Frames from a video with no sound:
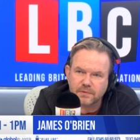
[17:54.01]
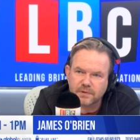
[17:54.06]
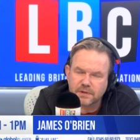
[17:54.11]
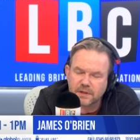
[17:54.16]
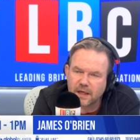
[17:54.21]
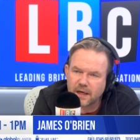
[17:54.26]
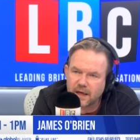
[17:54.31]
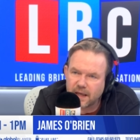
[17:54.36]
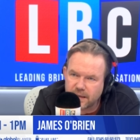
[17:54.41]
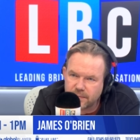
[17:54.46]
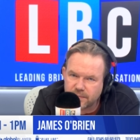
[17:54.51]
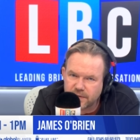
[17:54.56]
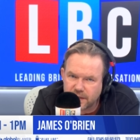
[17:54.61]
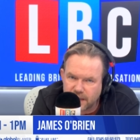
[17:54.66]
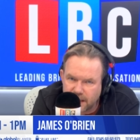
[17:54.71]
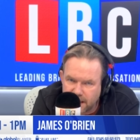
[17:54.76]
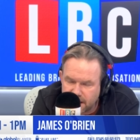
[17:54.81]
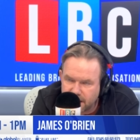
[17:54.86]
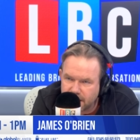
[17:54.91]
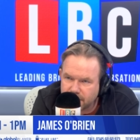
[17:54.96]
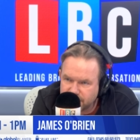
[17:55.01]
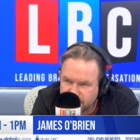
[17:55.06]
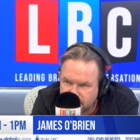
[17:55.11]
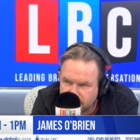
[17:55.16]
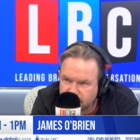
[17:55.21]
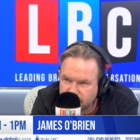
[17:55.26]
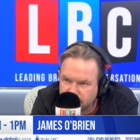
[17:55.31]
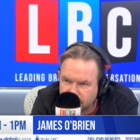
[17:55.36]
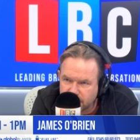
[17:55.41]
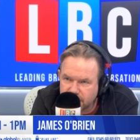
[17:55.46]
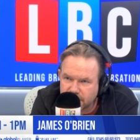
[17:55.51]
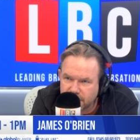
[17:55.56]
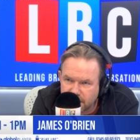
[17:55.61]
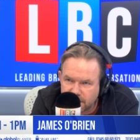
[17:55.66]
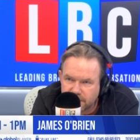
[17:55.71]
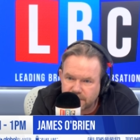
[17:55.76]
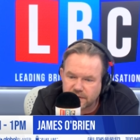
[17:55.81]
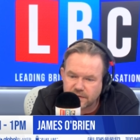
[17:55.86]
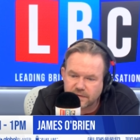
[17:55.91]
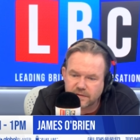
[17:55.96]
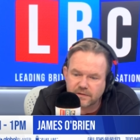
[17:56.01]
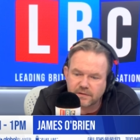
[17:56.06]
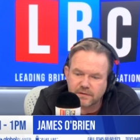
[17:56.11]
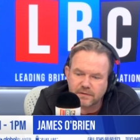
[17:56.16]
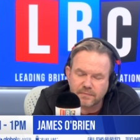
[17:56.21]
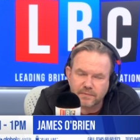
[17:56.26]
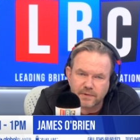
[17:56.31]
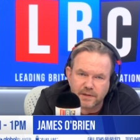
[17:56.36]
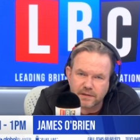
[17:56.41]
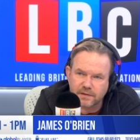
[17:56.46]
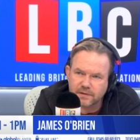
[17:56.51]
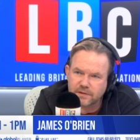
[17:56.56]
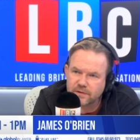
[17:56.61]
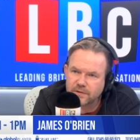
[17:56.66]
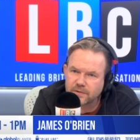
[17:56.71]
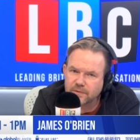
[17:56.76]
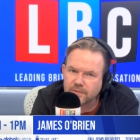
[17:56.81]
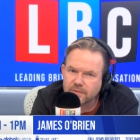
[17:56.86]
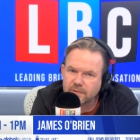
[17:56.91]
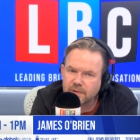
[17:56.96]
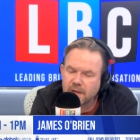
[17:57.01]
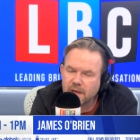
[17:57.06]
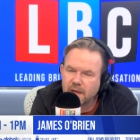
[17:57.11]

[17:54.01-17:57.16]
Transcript: to claim that it had absolutely nothing to do with the school.